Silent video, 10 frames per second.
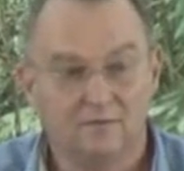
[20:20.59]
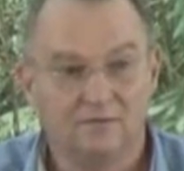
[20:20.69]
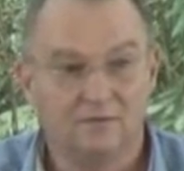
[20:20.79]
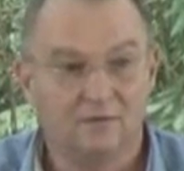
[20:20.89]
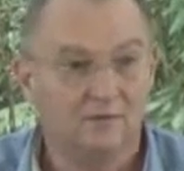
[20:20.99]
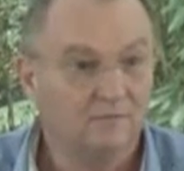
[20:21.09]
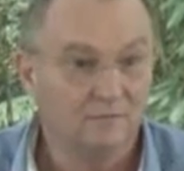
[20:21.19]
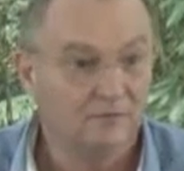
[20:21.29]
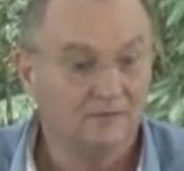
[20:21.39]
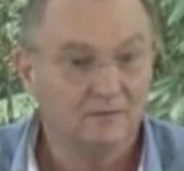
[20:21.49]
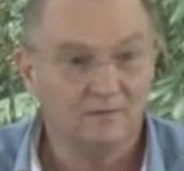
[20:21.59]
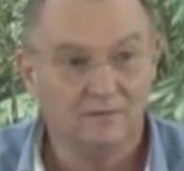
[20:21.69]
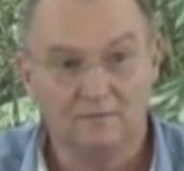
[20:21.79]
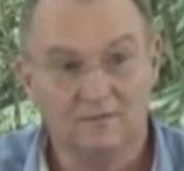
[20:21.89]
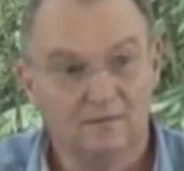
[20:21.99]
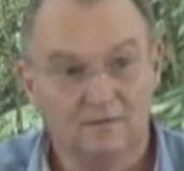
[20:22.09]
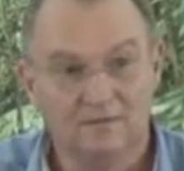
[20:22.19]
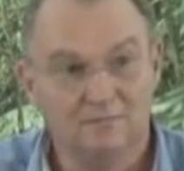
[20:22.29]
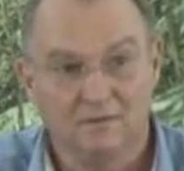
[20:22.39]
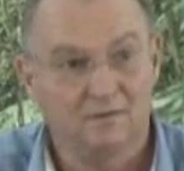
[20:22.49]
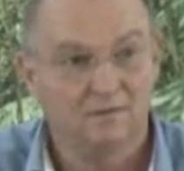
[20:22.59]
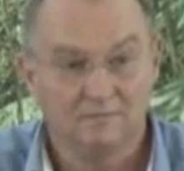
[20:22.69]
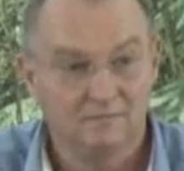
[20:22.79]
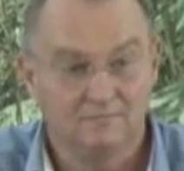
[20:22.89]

for long periods in winter without